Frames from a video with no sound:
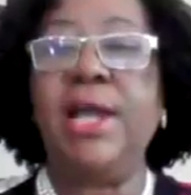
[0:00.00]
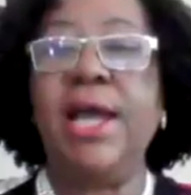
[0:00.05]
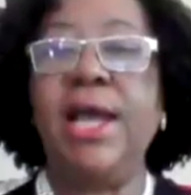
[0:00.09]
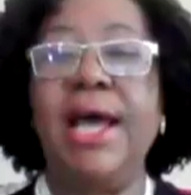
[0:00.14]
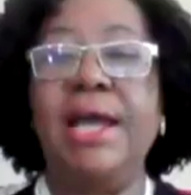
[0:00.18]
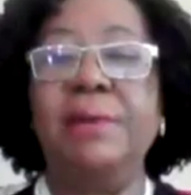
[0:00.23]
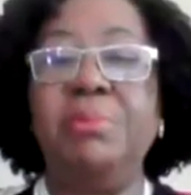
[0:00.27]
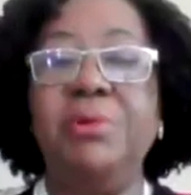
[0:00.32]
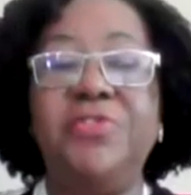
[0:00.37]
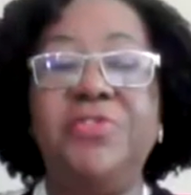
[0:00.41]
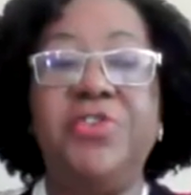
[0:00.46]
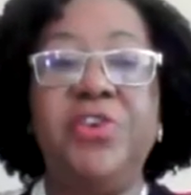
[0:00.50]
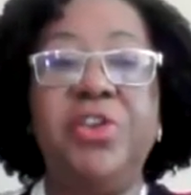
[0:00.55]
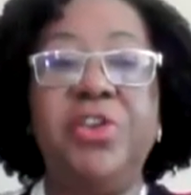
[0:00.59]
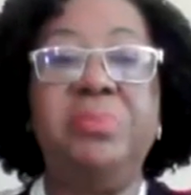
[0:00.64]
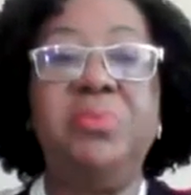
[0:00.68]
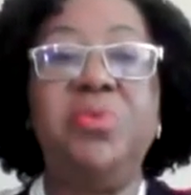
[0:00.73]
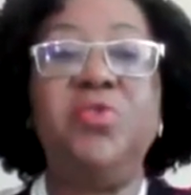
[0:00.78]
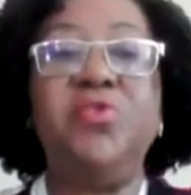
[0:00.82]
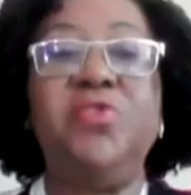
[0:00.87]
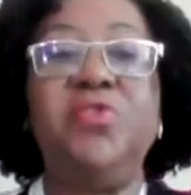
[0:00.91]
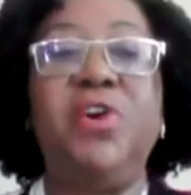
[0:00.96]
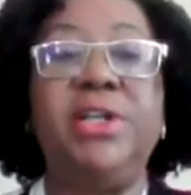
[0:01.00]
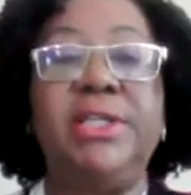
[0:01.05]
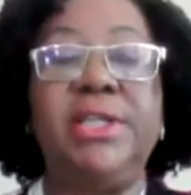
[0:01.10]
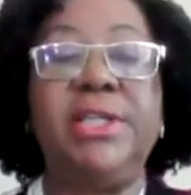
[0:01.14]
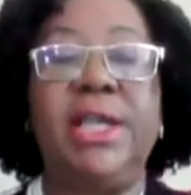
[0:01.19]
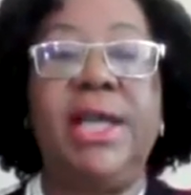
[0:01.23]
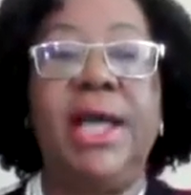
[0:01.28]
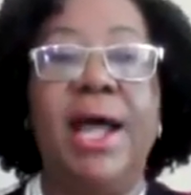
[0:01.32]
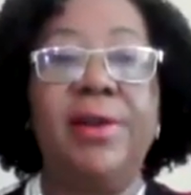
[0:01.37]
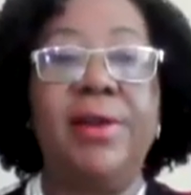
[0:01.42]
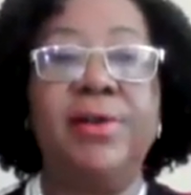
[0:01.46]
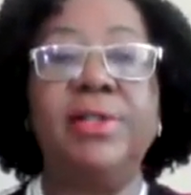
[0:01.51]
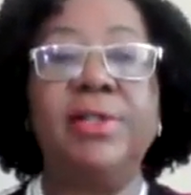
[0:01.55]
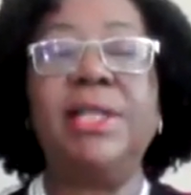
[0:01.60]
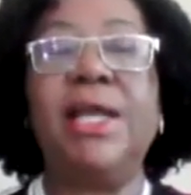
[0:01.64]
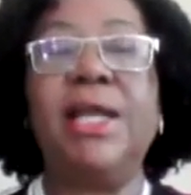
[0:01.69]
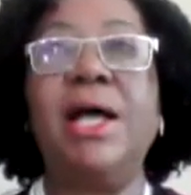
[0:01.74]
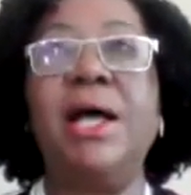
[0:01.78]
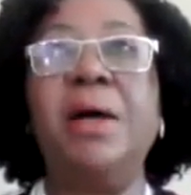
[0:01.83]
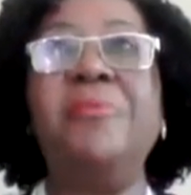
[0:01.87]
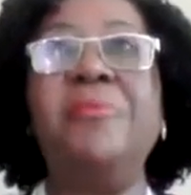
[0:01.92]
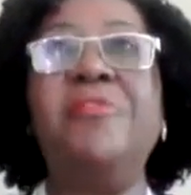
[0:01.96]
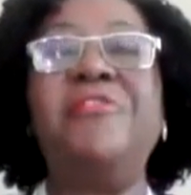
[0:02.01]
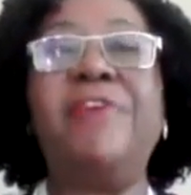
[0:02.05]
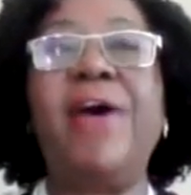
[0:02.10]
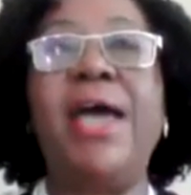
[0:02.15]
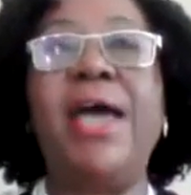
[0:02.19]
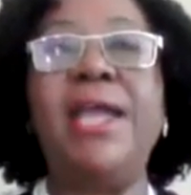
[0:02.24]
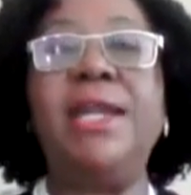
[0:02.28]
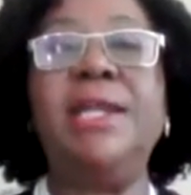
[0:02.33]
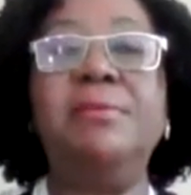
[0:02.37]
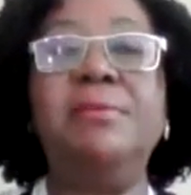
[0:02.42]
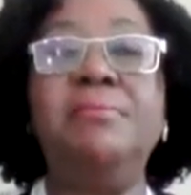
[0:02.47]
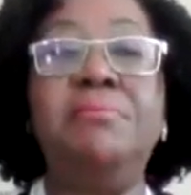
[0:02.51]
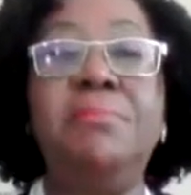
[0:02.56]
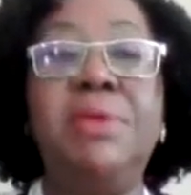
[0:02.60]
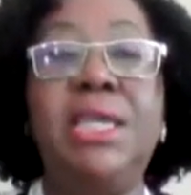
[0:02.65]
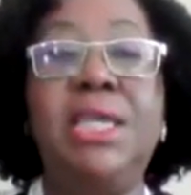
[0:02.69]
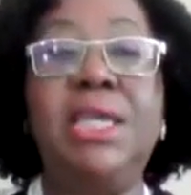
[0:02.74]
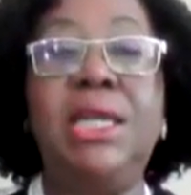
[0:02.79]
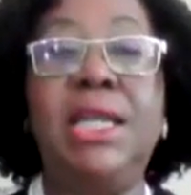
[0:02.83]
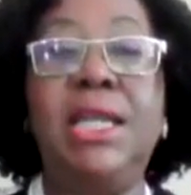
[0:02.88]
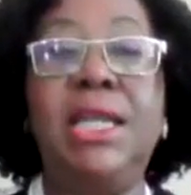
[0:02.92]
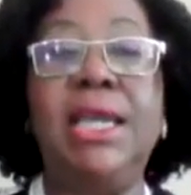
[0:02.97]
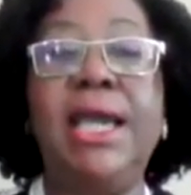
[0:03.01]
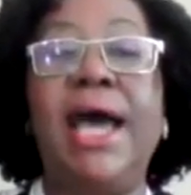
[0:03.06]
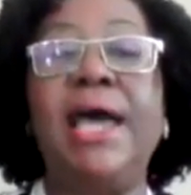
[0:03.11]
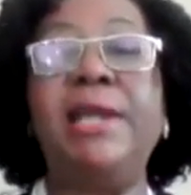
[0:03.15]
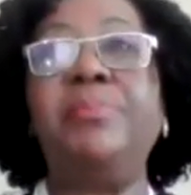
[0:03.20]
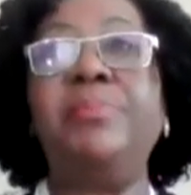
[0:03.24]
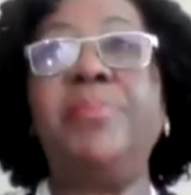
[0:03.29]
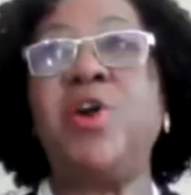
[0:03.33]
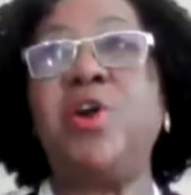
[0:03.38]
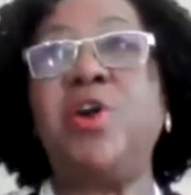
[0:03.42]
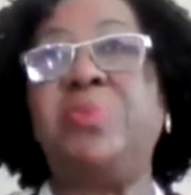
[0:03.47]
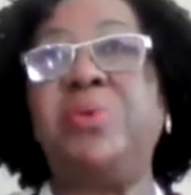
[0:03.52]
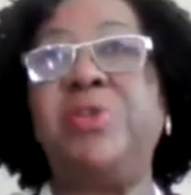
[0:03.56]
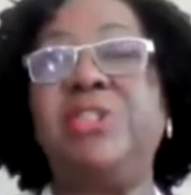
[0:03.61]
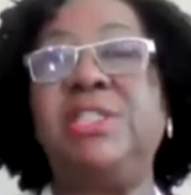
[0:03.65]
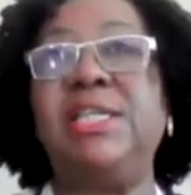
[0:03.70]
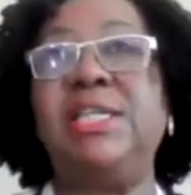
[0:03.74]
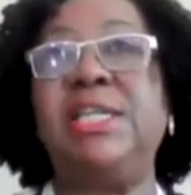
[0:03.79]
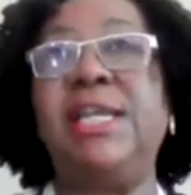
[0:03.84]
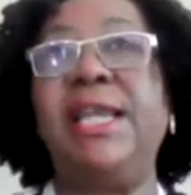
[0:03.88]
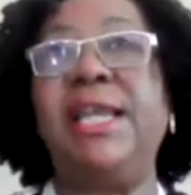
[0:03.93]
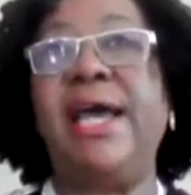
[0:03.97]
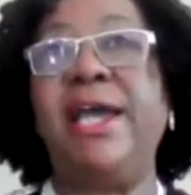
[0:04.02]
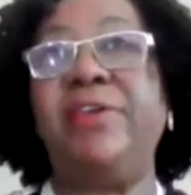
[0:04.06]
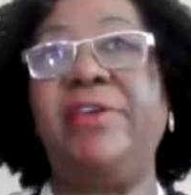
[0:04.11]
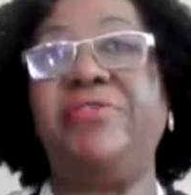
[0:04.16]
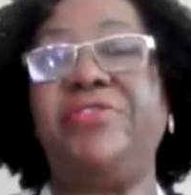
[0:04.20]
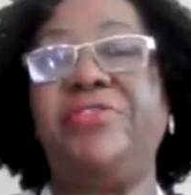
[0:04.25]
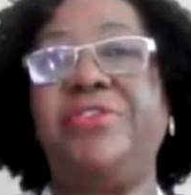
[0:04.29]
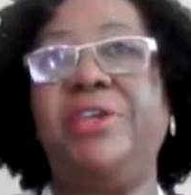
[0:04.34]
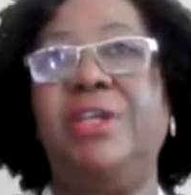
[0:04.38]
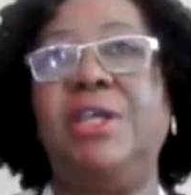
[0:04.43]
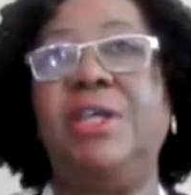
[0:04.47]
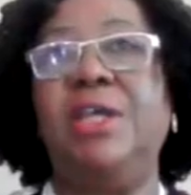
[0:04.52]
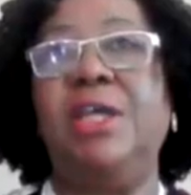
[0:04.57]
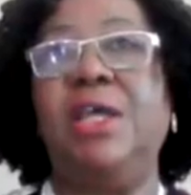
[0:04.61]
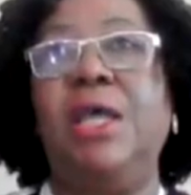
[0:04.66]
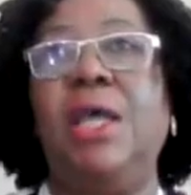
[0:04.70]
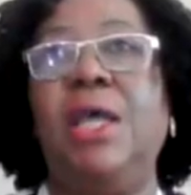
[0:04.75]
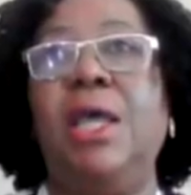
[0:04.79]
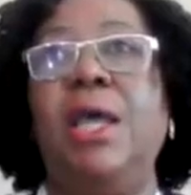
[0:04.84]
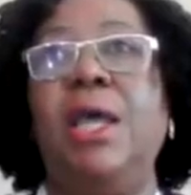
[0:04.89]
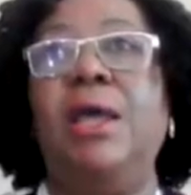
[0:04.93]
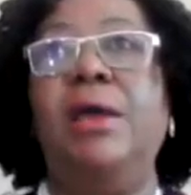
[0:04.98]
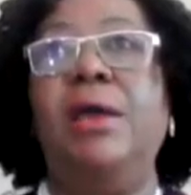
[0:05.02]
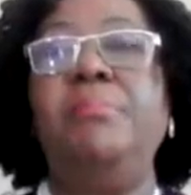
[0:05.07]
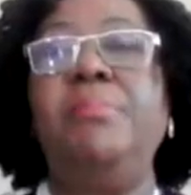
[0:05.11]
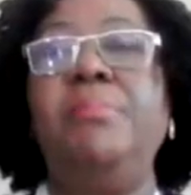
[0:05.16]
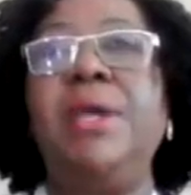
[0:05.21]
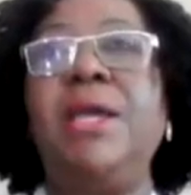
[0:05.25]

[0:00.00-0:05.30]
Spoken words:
add before you move on, Carol, finding meaning and purpose in life.